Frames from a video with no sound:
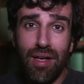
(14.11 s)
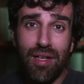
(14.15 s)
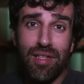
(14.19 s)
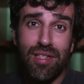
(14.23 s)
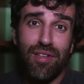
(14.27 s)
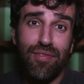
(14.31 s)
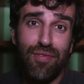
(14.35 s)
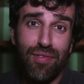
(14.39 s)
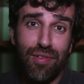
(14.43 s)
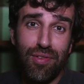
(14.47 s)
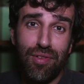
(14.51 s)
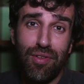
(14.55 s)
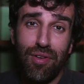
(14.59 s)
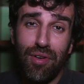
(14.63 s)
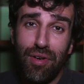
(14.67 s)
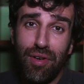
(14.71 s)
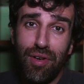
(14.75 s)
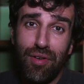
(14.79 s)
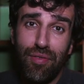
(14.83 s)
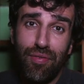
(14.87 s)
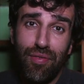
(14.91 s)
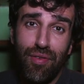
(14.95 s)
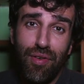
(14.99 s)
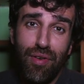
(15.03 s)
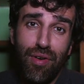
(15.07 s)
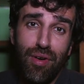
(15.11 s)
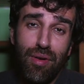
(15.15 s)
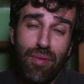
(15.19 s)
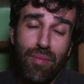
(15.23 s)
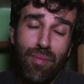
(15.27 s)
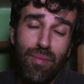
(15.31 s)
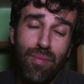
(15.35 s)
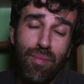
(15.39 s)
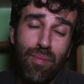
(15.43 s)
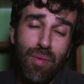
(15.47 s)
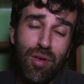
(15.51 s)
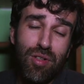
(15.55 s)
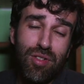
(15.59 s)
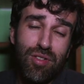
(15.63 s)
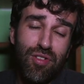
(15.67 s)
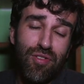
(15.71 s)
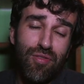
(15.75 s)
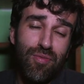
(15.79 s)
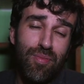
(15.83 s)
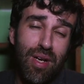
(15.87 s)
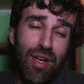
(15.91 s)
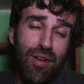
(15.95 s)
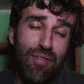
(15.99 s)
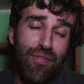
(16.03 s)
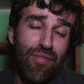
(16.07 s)
As a photographer, most
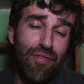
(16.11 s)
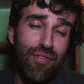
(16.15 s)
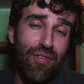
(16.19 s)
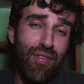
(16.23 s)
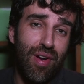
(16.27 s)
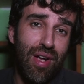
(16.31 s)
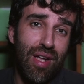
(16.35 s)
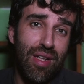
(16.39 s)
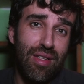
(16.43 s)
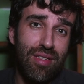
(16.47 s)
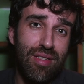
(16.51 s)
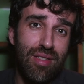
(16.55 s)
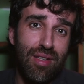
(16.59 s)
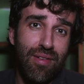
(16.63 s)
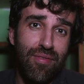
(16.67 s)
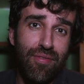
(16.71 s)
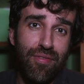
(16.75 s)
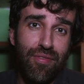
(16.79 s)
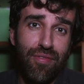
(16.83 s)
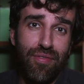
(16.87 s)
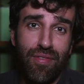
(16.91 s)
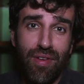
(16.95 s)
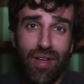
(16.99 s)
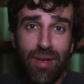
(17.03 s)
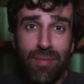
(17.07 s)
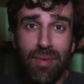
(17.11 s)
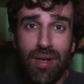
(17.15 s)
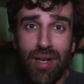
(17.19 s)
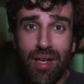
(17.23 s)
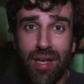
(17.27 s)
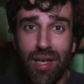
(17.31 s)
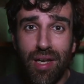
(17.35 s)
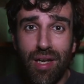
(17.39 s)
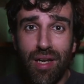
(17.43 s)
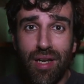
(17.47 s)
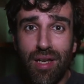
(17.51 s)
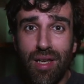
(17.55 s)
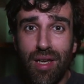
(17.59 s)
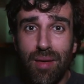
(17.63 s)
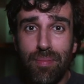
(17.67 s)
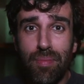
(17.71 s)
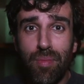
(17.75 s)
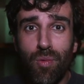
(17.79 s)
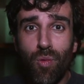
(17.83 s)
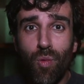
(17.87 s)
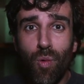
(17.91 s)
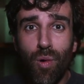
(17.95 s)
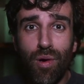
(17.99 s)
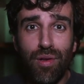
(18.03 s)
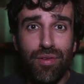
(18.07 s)
of my friends and family
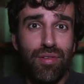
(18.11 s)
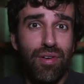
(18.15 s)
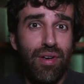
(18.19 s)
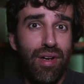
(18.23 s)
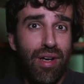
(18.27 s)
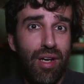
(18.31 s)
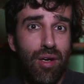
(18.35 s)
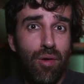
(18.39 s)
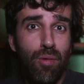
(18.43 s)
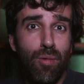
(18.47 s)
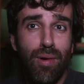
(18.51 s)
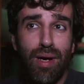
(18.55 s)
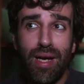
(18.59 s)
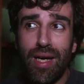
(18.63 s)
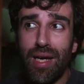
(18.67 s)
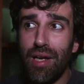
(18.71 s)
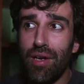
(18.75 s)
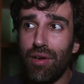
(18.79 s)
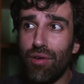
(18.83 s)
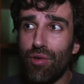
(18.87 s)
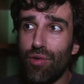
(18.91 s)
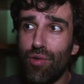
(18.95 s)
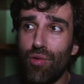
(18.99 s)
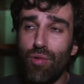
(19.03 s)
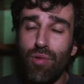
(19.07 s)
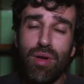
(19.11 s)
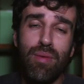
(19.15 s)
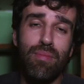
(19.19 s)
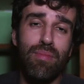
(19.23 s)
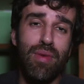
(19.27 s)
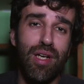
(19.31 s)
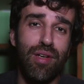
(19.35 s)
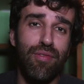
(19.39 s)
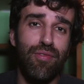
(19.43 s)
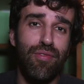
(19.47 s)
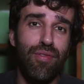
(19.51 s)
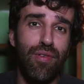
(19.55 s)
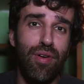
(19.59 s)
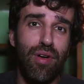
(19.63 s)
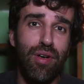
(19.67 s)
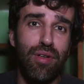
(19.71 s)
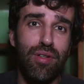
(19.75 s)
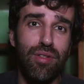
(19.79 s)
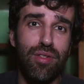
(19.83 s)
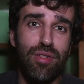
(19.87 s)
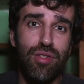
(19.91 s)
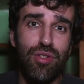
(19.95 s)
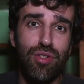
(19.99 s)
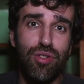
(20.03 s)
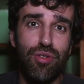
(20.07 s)
keep wondering why I ruin my
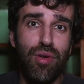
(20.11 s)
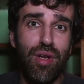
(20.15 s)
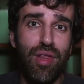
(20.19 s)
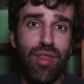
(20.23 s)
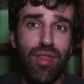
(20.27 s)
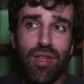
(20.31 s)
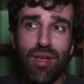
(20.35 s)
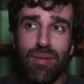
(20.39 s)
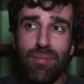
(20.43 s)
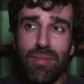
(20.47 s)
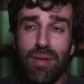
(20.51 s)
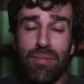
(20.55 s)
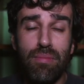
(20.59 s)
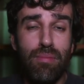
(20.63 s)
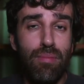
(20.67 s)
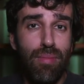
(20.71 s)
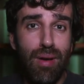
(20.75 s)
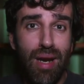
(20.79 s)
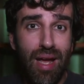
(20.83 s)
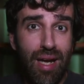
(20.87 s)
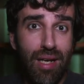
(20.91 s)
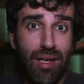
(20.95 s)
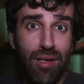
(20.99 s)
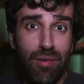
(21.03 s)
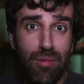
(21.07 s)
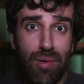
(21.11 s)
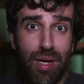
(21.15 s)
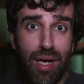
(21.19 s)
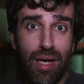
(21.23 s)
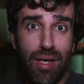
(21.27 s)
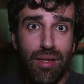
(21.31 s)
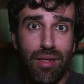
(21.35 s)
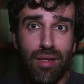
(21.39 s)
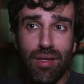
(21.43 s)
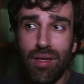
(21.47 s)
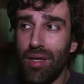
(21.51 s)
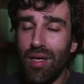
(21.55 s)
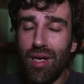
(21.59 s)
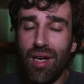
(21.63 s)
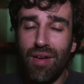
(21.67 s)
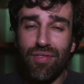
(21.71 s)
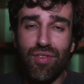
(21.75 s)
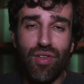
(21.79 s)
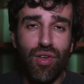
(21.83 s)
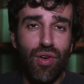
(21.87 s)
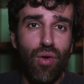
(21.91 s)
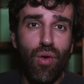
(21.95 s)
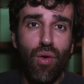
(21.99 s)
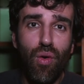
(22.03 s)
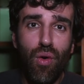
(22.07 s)
photos, shooting them in black and white.
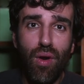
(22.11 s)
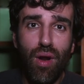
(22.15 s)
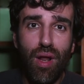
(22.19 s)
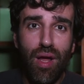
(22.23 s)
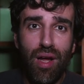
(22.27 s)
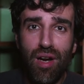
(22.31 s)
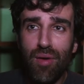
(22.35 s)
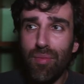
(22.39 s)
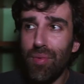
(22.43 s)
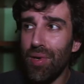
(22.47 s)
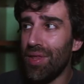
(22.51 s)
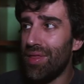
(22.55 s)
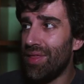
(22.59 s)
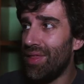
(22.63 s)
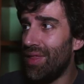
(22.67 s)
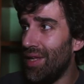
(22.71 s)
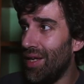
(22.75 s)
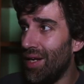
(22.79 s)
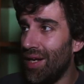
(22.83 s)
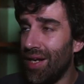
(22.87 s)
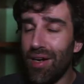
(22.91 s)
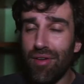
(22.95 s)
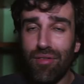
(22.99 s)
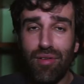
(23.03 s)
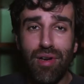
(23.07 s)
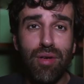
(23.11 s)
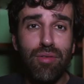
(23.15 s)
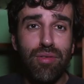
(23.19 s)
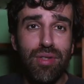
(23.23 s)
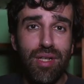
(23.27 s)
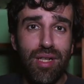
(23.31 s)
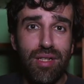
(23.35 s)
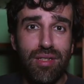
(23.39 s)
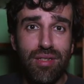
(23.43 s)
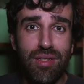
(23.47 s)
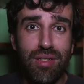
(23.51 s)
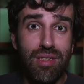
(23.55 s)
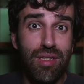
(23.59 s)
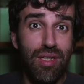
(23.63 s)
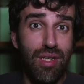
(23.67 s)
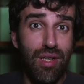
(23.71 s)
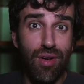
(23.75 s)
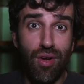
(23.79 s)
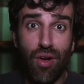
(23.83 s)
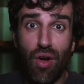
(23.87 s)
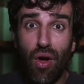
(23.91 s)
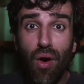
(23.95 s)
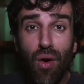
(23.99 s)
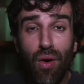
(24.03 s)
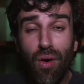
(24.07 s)
After all, everything around us is
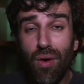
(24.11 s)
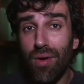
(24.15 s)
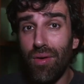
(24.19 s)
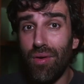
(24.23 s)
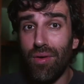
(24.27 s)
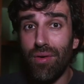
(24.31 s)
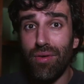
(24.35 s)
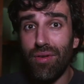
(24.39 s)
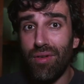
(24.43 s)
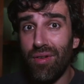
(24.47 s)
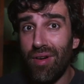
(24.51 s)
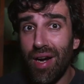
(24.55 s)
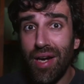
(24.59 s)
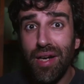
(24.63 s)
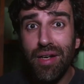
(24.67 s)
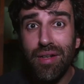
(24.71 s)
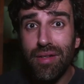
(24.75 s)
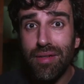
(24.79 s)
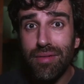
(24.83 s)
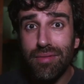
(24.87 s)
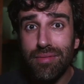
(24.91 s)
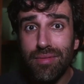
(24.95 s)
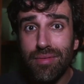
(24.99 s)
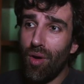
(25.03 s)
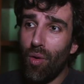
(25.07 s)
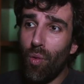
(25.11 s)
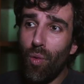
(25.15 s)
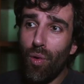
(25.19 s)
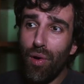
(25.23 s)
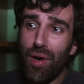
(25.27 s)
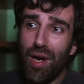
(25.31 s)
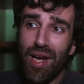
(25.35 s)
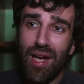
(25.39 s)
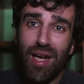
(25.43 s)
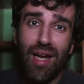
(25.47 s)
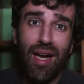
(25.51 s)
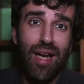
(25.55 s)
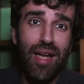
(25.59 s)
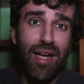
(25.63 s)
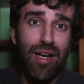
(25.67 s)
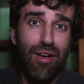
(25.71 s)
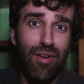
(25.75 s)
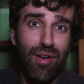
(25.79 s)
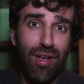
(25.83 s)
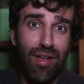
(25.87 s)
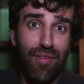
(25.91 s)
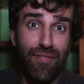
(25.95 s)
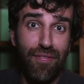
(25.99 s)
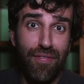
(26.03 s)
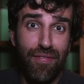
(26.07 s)
in color, right? What I
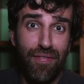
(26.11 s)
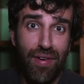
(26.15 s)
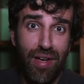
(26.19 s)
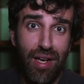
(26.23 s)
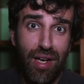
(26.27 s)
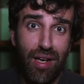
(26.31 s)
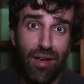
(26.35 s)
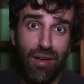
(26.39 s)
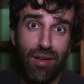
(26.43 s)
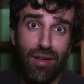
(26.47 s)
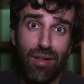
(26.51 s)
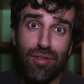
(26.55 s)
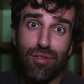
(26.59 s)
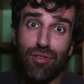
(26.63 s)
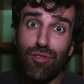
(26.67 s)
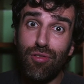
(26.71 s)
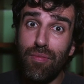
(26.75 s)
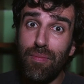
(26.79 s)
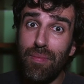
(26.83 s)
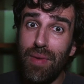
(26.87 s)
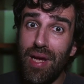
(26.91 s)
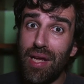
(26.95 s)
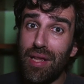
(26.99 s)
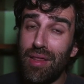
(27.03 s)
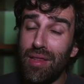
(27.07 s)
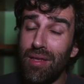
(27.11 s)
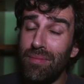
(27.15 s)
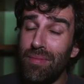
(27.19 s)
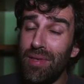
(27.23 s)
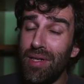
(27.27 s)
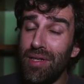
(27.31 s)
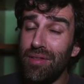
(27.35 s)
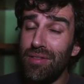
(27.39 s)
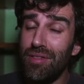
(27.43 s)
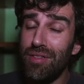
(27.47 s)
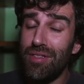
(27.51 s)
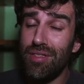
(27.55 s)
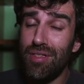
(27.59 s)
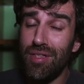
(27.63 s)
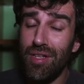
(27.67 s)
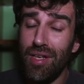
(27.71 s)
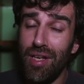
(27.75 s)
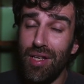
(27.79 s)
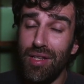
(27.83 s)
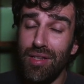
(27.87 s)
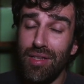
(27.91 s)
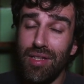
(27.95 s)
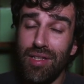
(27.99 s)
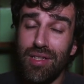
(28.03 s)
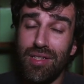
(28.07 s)
clearly fail to make them
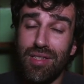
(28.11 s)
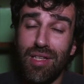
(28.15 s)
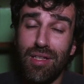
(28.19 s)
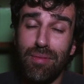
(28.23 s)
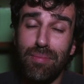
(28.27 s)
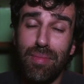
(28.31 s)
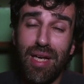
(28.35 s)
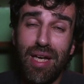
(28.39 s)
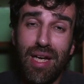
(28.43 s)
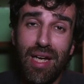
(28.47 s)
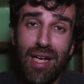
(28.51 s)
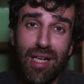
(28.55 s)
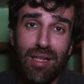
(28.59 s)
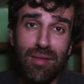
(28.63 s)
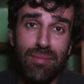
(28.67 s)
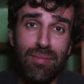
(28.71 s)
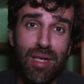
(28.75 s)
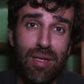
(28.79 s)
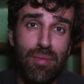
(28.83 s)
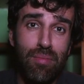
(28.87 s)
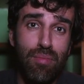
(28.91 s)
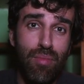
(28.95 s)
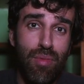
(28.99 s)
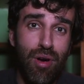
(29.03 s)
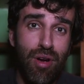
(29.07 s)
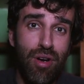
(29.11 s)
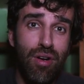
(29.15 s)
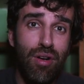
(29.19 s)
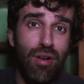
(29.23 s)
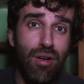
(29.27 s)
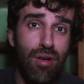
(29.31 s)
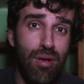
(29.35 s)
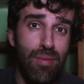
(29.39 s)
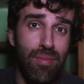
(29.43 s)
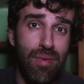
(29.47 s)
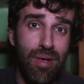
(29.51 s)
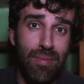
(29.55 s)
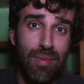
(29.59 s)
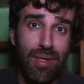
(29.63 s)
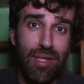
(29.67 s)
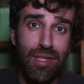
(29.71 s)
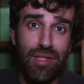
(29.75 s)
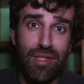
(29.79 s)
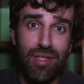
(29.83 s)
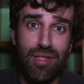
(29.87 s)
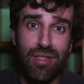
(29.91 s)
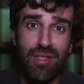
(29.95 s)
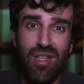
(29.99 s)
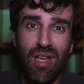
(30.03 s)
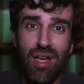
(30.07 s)
understand is that behind my monochrome
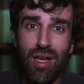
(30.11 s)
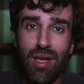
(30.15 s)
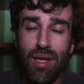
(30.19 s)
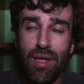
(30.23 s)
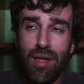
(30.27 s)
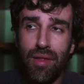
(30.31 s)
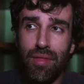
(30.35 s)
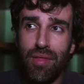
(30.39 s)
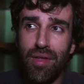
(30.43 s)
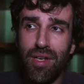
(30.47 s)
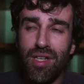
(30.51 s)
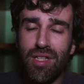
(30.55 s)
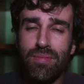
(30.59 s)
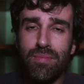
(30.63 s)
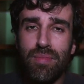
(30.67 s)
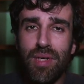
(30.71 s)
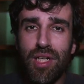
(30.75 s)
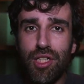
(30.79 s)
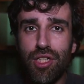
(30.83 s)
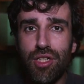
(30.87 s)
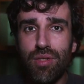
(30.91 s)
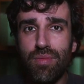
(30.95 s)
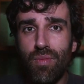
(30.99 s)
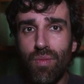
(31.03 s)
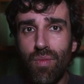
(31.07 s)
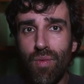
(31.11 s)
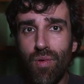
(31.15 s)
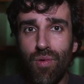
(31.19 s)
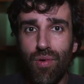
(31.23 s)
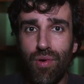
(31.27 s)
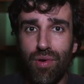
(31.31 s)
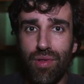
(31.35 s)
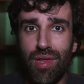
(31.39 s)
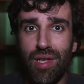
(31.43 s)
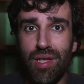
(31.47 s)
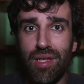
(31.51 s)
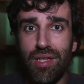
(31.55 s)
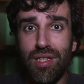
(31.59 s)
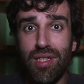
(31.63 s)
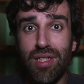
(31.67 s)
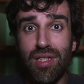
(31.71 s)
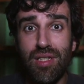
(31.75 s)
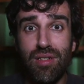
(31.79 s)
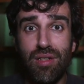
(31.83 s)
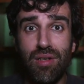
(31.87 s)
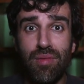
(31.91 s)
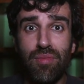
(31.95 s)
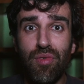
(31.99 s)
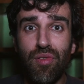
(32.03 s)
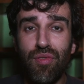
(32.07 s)
images, there is much more than
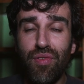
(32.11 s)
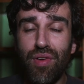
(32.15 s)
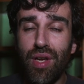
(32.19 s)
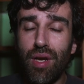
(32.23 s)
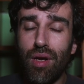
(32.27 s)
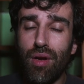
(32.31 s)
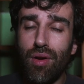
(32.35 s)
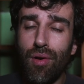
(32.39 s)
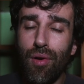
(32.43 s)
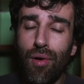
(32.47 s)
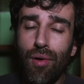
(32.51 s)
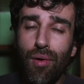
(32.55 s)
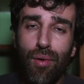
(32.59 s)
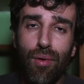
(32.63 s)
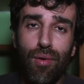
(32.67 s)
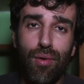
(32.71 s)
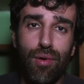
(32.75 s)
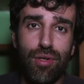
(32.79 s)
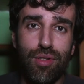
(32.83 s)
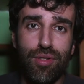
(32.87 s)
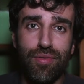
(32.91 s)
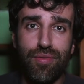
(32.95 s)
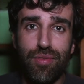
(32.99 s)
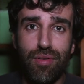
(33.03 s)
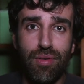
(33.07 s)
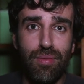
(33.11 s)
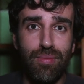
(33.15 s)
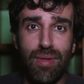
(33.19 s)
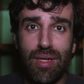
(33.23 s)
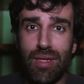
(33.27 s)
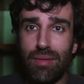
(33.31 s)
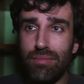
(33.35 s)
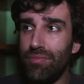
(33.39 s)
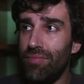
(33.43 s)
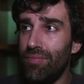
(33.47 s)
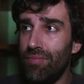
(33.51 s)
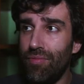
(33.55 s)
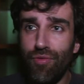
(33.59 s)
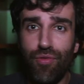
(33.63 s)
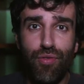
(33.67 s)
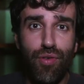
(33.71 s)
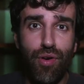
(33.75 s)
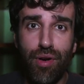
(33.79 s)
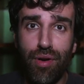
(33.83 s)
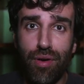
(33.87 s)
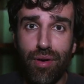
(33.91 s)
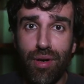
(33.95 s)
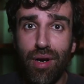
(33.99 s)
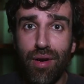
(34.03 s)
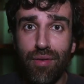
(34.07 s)
just removing colors from a
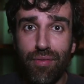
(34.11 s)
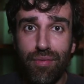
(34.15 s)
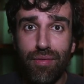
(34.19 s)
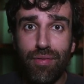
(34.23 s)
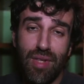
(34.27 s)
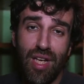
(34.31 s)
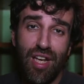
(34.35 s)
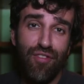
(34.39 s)
photograph.